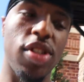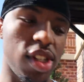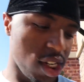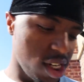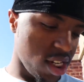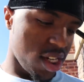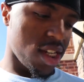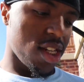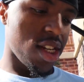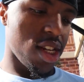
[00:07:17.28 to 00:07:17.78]

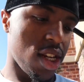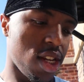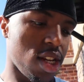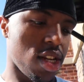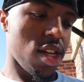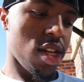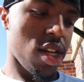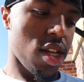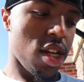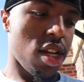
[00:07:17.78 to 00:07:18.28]
since,
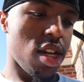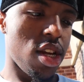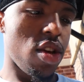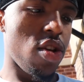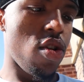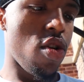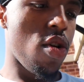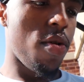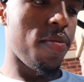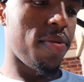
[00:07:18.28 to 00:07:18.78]
you know
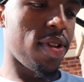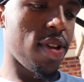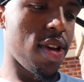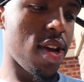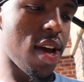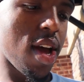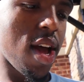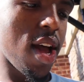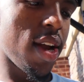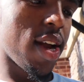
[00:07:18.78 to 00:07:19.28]
what I'm
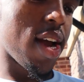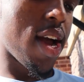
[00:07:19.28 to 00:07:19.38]
saying, I